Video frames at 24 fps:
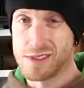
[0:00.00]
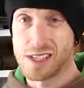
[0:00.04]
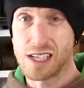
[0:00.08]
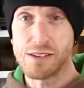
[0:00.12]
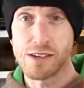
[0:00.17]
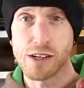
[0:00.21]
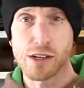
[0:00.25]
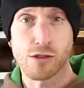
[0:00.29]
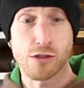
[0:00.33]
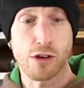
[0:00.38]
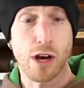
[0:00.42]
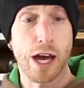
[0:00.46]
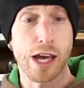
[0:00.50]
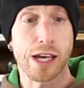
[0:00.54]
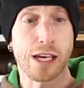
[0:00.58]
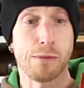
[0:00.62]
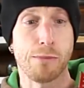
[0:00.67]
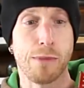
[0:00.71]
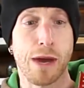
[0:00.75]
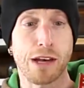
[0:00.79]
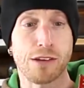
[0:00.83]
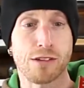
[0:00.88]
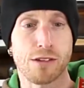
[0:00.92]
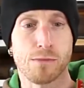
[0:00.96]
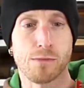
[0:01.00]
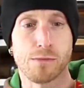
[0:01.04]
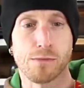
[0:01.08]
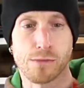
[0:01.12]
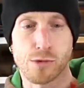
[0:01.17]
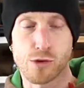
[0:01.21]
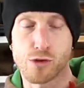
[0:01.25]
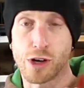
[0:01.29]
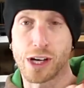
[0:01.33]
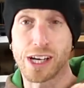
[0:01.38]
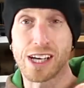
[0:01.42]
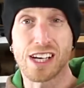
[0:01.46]
give it a try. You can make some
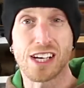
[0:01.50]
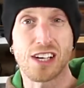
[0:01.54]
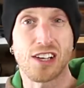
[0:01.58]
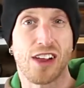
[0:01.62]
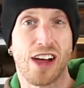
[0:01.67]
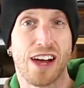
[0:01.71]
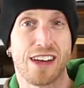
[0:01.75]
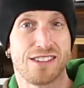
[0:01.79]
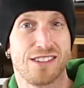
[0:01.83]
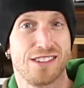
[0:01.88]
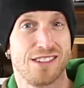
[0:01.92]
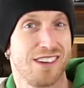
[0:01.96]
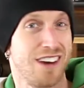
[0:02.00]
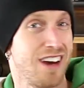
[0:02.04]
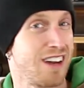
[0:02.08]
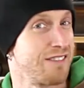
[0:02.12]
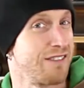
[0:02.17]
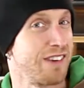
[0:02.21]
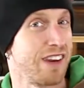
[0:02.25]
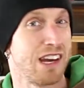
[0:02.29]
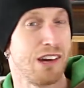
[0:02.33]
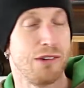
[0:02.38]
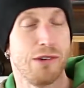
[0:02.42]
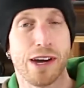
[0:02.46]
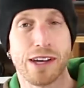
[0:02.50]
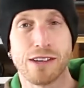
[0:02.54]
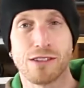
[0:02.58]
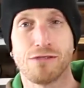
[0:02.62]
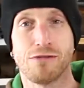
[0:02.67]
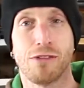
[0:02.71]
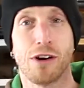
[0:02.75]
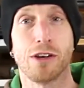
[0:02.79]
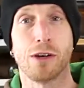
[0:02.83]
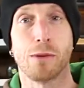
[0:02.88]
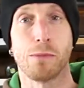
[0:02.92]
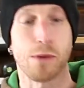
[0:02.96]
drinking glasses out of it anyway. It's
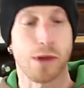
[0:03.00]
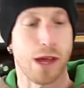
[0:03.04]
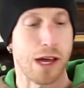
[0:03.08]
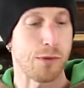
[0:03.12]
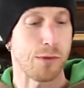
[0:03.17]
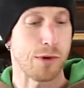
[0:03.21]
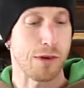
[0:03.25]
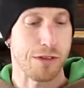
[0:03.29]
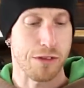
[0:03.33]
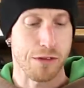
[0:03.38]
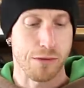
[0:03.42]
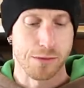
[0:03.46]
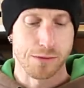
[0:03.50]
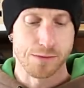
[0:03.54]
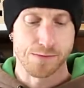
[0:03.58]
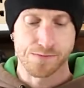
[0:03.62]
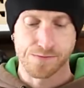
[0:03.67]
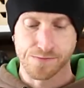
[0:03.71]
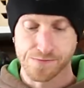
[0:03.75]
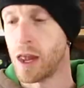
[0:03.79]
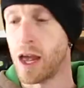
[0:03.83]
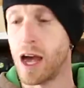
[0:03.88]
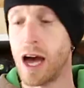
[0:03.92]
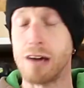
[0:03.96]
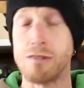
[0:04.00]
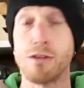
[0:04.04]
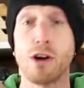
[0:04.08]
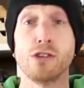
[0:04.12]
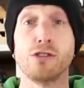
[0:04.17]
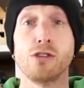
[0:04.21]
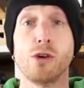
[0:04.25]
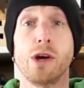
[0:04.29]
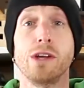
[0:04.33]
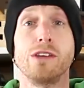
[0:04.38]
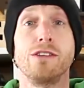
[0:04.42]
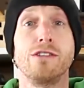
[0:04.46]
fun to play with. I've
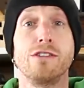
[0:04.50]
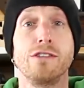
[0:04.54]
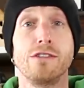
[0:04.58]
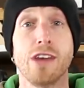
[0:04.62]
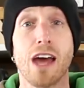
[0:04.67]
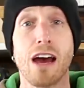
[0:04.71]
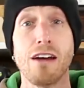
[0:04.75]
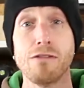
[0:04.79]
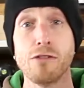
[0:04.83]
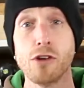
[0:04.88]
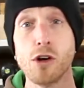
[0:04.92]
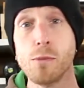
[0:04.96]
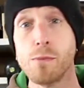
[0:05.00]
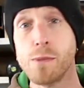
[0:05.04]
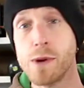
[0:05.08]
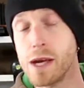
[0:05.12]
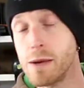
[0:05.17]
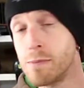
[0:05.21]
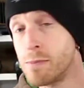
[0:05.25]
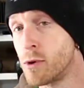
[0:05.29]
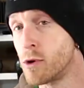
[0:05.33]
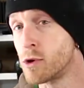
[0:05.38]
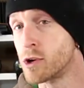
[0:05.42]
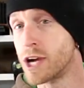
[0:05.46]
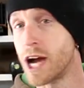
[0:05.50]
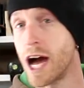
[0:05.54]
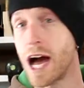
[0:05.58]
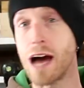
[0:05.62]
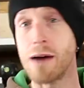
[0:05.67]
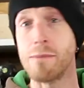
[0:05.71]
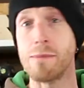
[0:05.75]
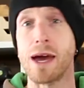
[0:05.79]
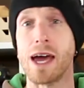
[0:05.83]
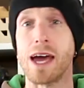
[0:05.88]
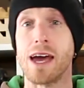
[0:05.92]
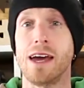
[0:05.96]
also had several people
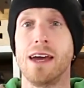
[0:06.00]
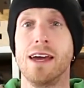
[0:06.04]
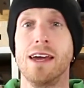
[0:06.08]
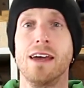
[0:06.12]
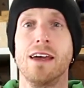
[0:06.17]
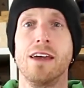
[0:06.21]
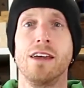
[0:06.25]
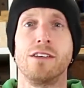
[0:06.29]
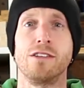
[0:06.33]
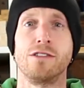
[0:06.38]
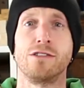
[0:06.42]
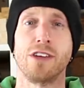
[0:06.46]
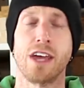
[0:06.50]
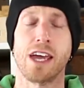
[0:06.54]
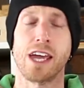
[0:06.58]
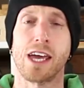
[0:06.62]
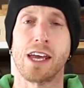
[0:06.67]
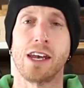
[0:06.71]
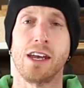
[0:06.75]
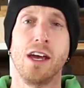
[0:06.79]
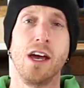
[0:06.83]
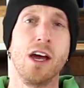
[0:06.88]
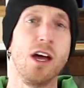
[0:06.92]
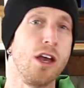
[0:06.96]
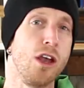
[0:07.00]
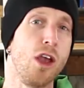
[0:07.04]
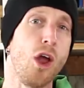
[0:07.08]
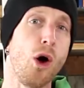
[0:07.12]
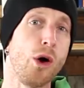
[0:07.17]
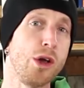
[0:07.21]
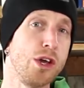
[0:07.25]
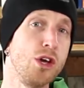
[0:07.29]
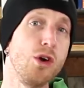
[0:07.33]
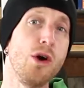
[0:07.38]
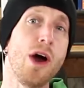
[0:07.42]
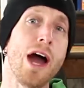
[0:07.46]
comment saying,
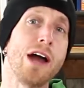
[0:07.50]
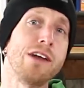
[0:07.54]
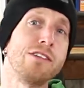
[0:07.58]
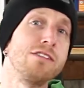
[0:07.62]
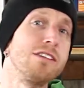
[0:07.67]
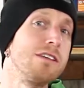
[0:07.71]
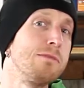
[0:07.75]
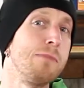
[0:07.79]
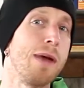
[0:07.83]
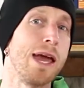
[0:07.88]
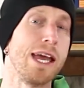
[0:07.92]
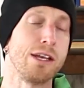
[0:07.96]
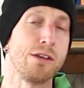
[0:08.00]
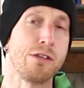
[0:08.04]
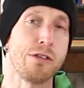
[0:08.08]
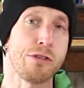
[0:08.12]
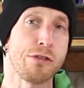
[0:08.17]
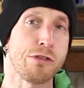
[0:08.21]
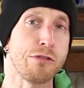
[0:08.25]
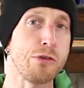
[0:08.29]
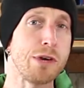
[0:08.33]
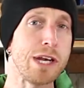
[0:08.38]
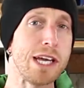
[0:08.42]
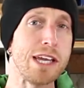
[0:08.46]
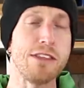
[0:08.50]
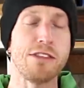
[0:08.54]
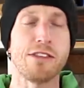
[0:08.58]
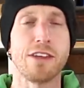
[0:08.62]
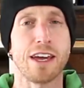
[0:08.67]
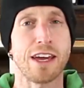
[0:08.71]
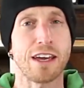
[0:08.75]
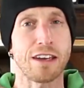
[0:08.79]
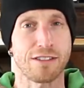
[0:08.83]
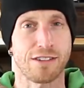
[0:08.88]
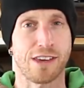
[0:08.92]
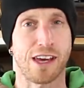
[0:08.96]
no, you actually made 3
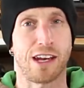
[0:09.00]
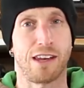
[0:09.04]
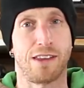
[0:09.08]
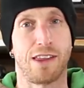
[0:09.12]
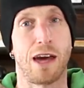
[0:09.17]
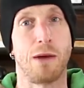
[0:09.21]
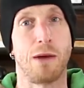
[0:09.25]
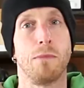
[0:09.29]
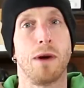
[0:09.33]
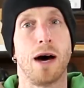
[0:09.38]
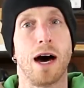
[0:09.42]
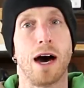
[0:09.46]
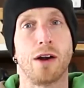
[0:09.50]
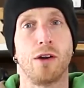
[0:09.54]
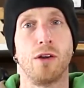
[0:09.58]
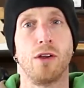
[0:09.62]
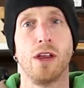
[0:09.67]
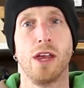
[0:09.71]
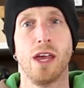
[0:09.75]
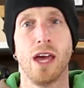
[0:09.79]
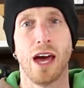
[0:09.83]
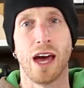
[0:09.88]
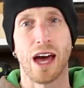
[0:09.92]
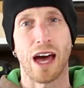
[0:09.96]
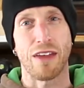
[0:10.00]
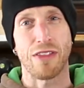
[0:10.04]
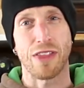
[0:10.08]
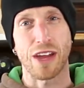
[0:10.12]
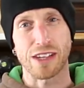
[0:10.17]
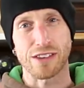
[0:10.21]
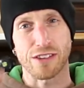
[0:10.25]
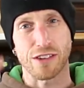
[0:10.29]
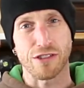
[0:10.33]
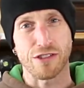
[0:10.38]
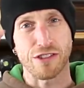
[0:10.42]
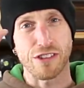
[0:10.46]
things out of bottle. I've
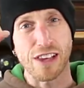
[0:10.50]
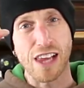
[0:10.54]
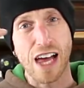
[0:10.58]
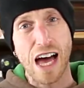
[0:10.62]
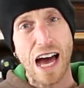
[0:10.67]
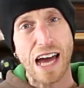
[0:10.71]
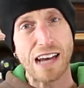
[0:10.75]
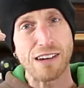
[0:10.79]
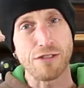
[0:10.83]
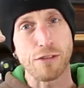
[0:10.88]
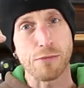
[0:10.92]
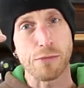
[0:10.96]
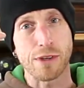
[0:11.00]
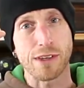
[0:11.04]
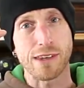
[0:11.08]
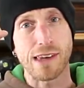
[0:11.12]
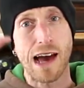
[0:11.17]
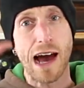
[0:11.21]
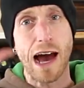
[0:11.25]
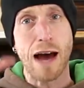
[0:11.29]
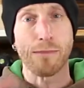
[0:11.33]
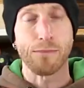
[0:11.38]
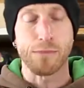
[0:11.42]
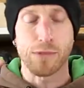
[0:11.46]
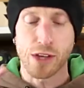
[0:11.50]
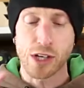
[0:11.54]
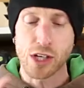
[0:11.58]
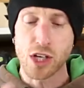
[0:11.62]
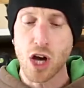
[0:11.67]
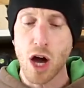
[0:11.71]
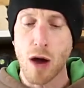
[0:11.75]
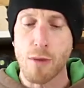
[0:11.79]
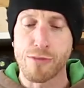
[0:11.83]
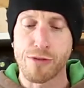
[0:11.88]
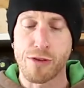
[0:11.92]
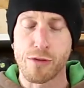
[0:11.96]
got the slide from the top, the
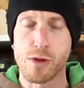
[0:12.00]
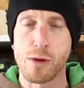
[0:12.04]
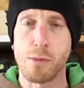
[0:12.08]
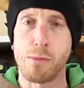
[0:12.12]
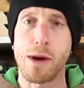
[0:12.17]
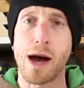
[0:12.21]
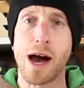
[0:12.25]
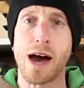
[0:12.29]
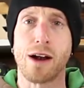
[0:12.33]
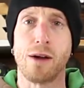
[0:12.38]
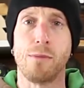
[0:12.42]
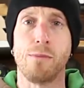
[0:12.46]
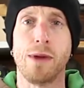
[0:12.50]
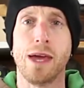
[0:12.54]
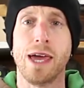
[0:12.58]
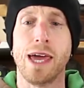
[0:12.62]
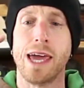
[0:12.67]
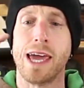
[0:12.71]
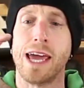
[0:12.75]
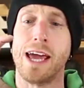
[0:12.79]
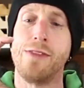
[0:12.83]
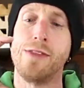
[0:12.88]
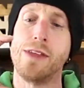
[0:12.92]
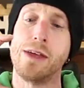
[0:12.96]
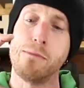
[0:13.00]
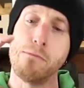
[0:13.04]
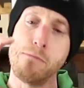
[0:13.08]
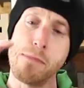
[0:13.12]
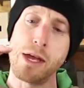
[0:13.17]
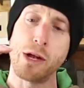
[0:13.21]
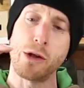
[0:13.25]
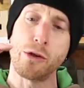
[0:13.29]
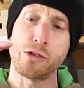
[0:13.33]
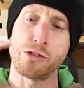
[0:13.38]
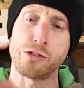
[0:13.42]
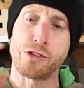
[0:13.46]
cup from the bottom, and the
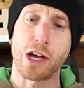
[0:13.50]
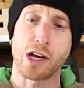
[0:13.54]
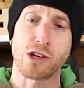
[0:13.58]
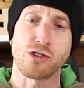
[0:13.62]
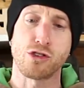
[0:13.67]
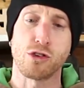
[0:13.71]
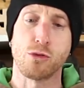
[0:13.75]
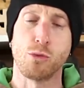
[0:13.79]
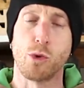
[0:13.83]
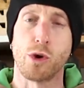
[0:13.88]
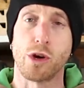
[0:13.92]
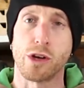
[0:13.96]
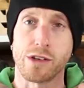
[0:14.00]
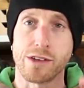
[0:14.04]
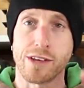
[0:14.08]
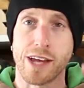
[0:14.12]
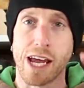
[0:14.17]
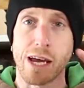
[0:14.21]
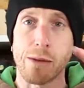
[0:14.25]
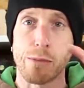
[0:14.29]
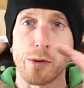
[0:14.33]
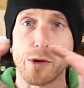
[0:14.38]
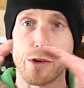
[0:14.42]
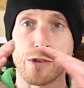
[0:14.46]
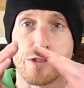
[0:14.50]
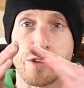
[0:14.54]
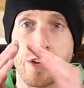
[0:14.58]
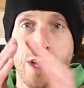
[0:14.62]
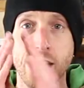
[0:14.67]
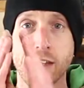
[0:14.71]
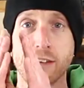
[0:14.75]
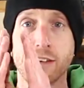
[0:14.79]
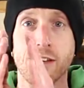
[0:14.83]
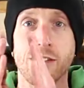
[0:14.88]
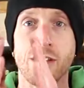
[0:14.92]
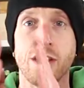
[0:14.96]
middle section where it tapers
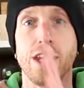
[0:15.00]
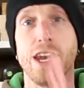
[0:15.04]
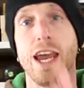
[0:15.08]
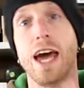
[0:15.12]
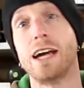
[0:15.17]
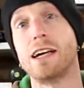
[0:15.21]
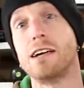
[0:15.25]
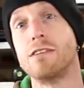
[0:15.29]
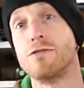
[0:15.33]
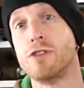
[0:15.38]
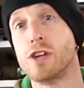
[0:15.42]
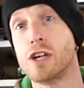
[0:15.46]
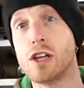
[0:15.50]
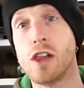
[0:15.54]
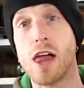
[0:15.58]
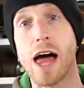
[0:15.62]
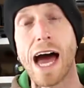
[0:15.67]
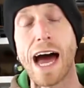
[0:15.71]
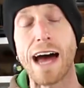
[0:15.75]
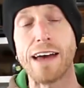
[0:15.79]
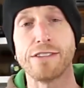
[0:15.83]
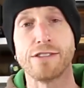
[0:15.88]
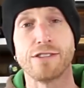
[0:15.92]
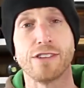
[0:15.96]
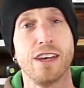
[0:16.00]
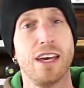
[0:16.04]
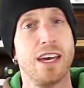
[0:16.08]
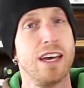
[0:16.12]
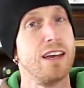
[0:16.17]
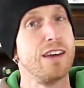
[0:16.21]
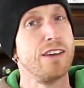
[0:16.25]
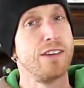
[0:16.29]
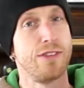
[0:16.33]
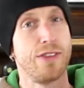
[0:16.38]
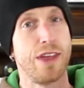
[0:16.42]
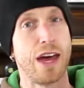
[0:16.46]
into the neck of the glass.
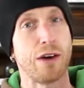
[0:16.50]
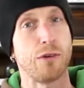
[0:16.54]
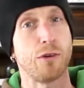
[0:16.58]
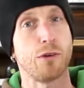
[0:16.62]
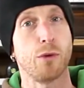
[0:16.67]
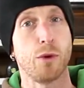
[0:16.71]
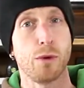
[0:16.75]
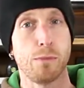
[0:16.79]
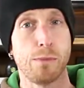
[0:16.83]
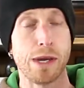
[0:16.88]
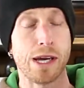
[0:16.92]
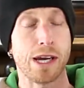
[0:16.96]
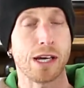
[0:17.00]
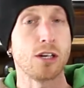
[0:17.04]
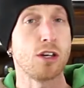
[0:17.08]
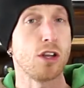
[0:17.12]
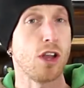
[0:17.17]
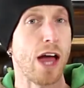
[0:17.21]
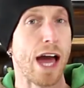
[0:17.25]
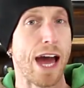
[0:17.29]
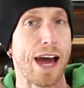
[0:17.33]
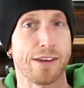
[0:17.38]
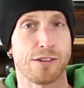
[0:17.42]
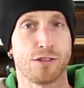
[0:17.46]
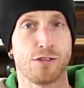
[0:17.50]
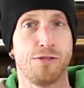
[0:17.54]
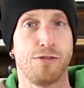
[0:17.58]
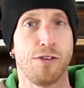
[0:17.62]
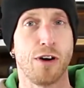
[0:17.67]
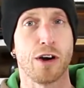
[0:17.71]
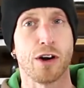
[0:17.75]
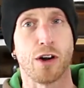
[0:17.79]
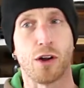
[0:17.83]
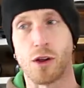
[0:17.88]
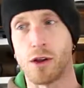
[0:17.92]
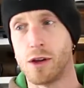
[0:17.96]
That would be a glass
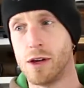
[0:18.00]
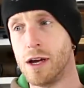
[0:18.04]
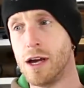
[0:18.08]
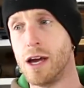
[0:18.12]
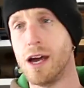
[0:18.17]
funnel.